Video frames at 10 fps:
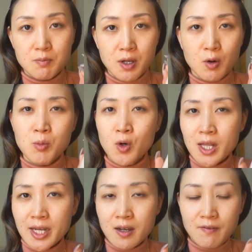but more
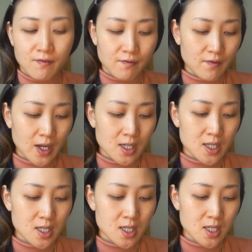like a
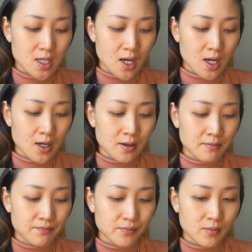face
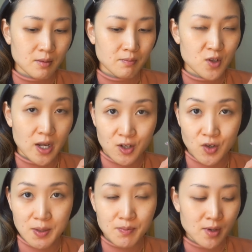sun
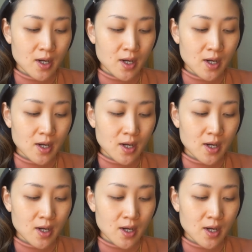cream,